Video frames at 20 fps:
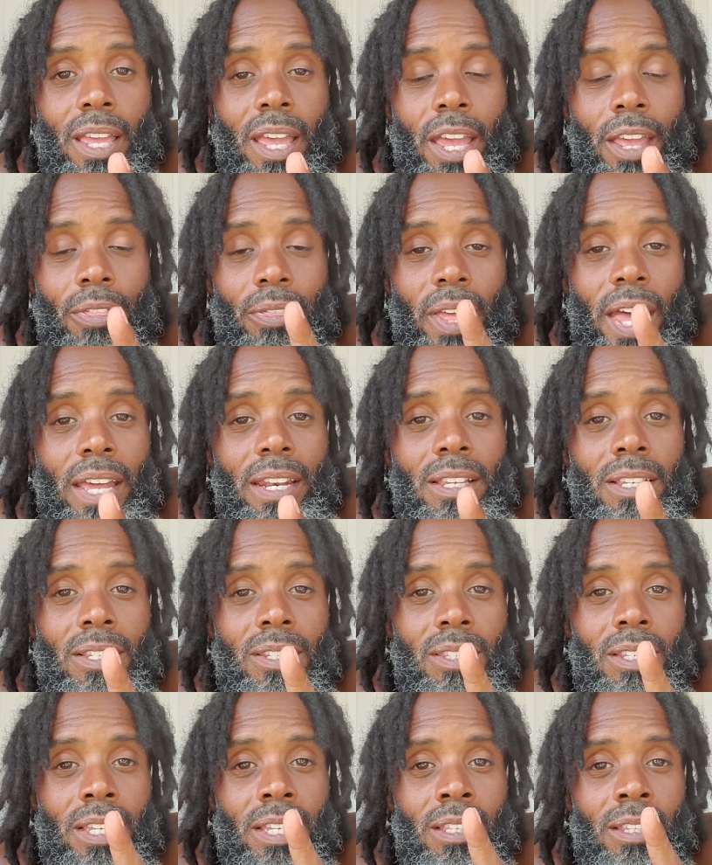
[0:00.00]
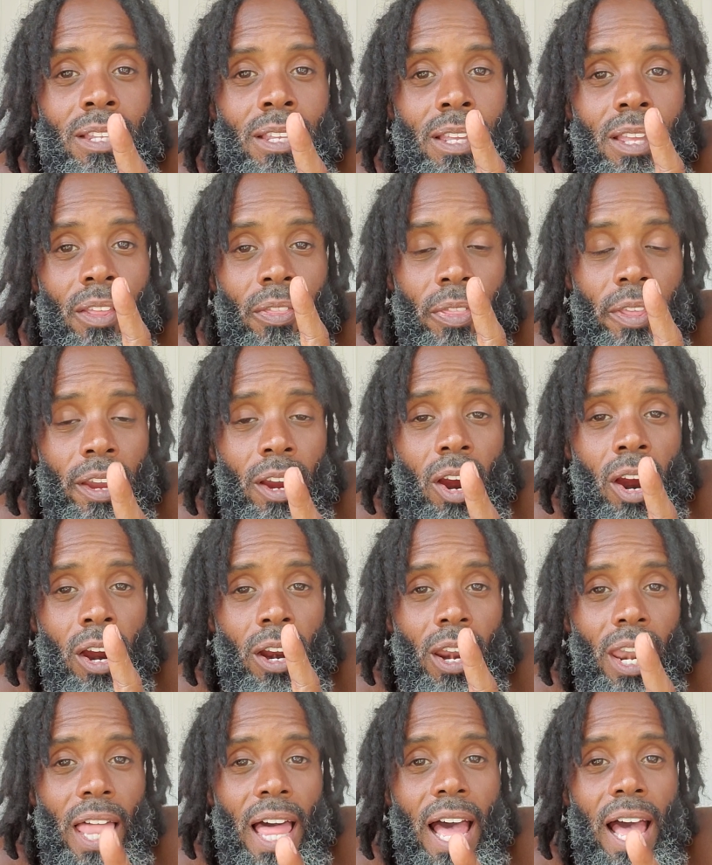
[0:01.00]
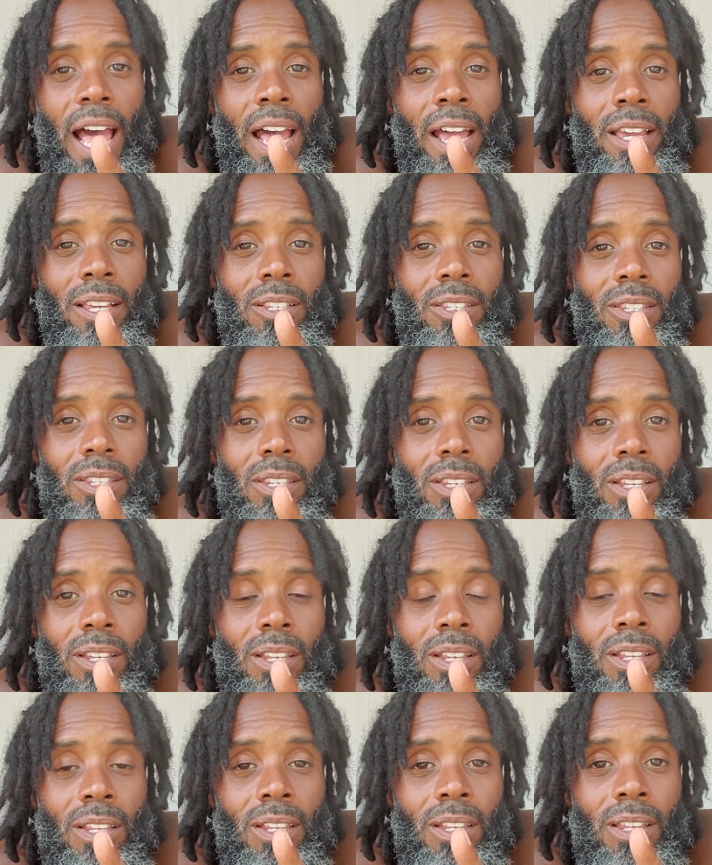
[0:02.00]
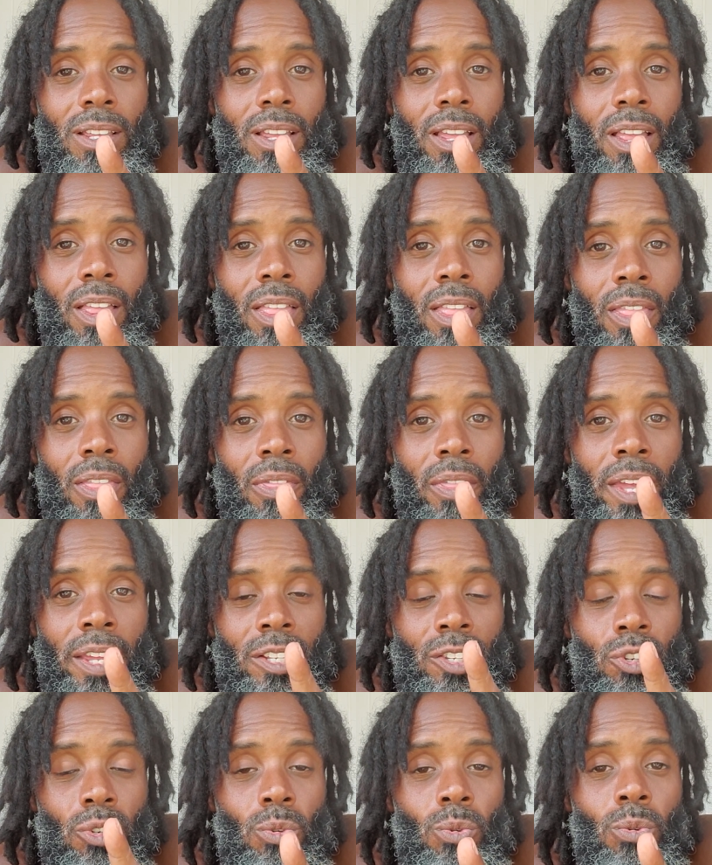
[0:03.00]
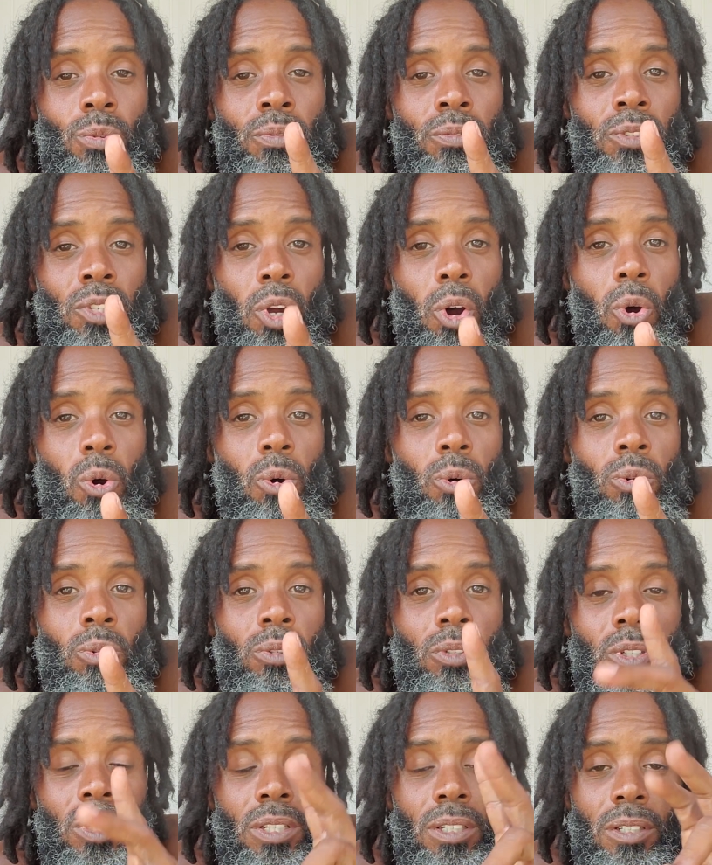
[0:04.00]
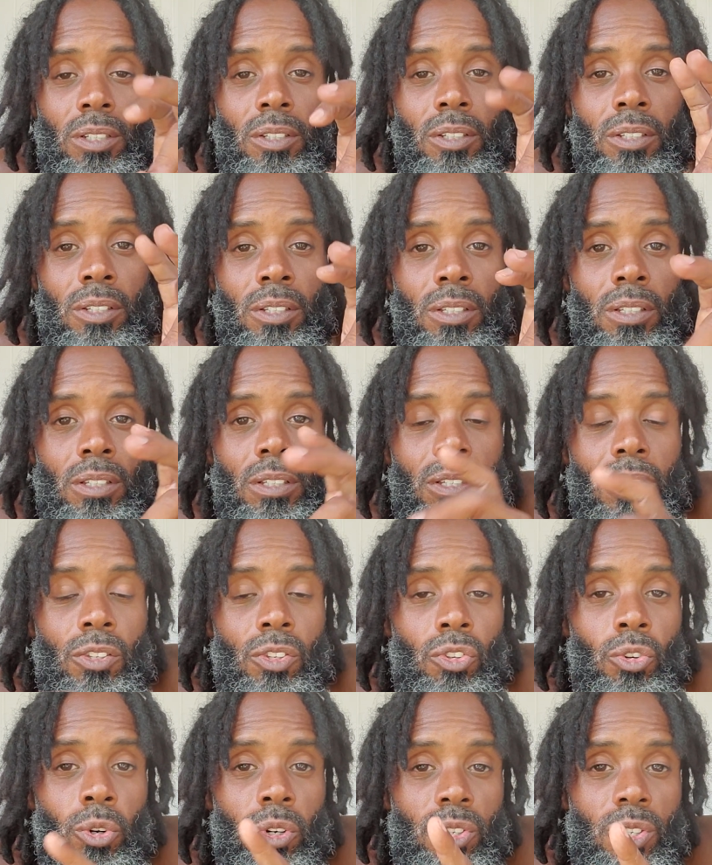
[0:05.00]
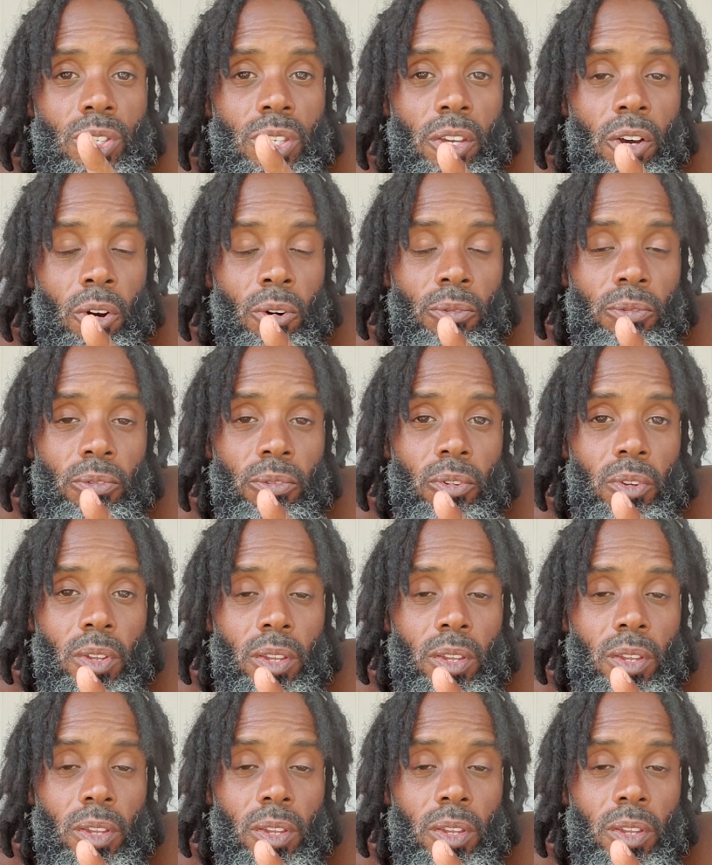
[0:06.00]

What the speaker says: And that is that there are lies that you've told yourself